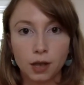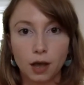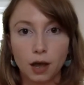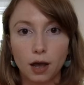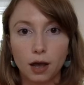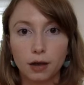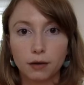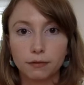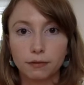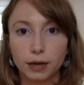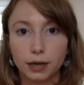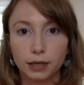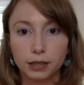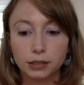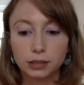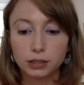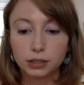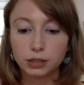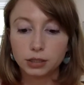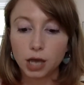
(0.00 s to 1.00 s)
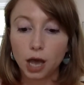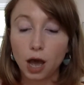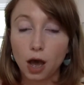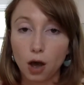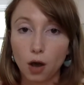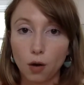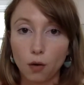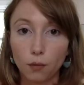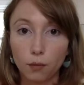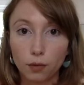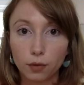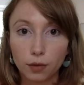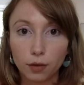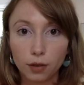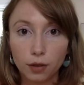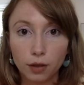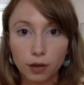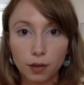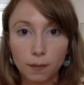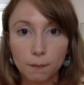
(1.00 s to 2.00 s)
All right, so
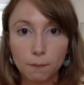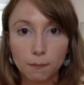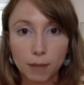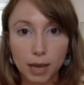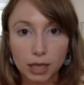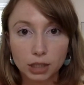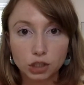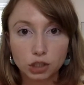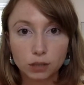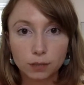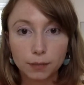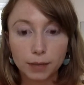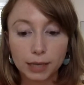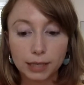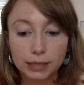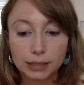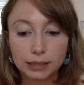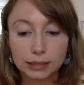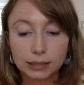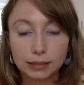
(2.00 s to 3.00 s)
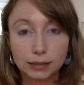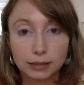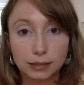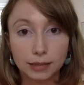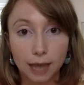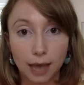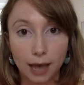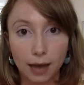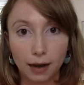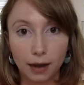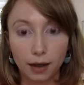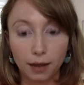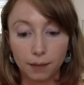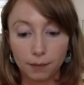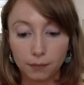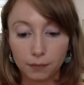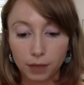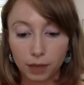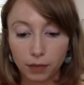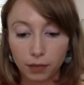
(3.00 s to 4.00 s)
measurement data.
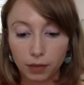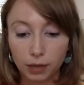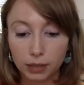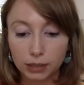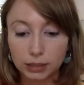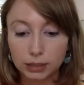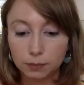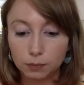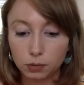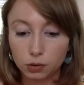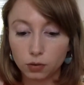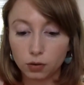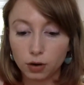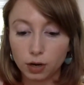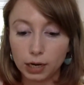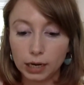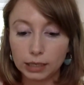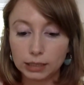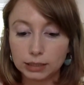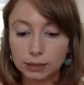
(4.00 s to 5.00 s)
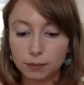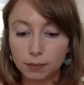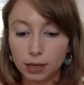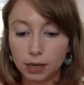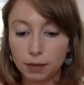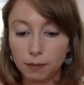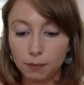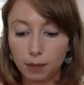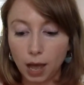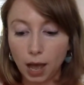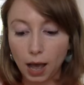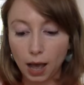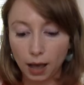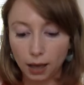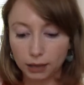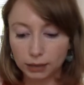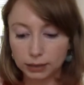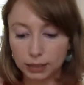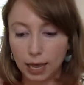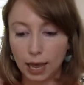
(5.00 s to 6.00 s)
In the Explore and Explain
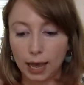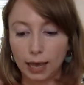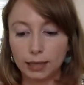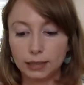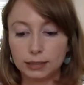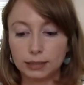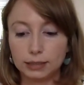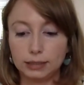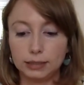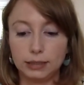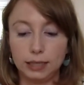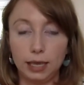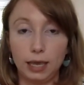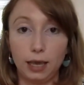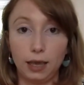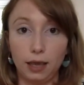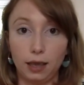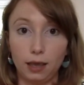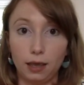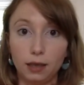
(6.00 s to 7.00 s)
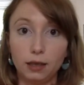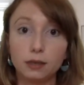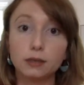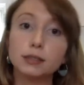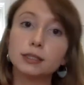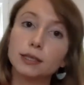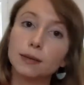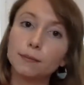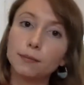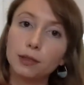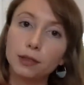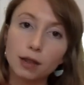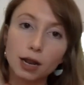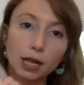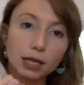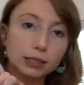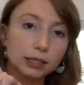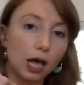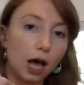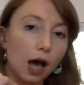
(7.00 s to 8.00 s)
box, I see something that
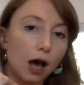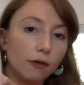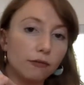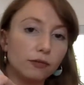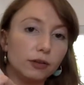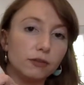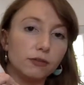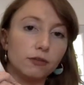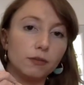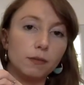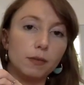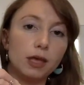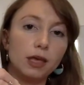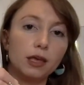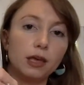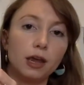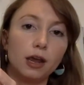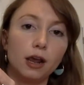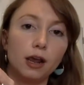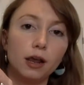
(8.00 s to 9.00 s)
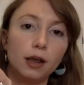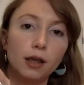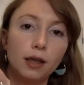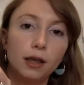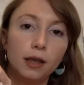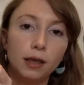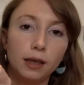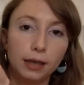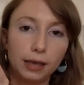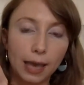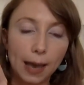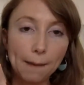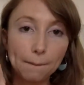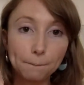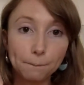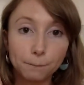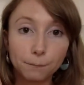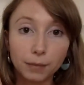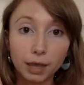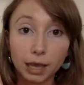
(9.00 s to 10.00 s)
looks awfully familiar. Yep,
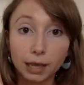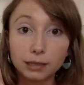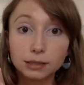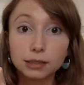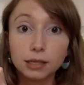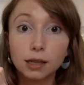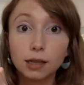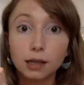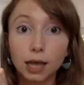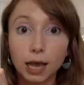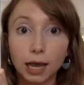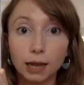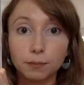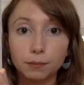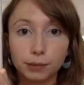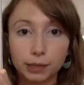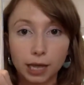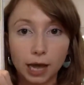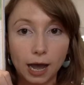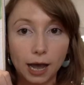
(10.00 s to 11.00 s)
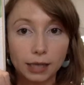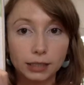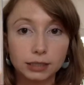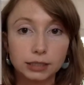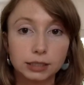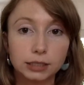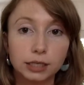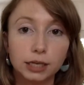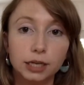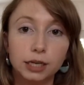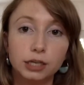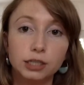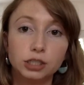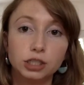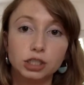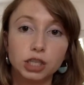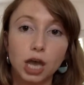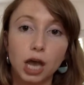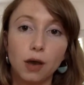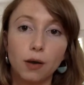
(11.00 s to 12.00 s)
it's a line plot.
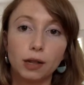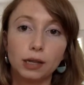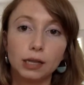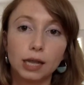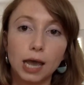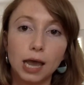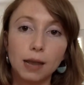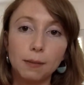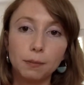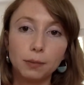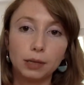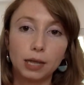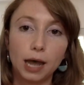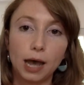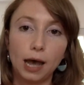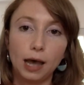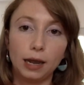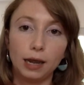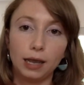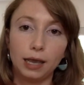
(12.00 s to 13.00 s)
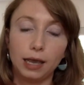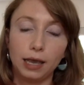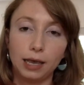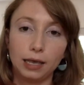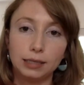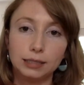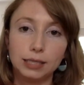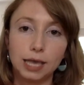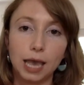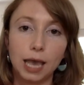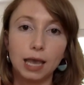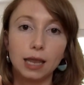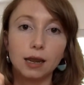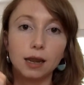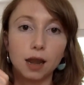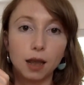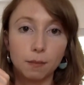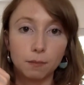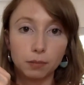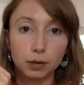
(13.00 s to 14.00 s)
So a line plot is a
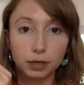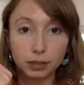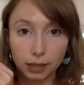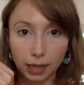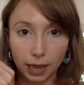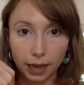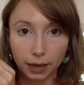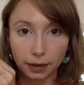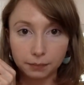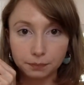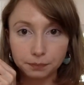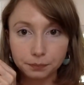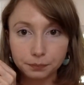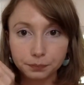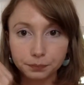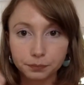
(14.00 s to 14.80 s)
number line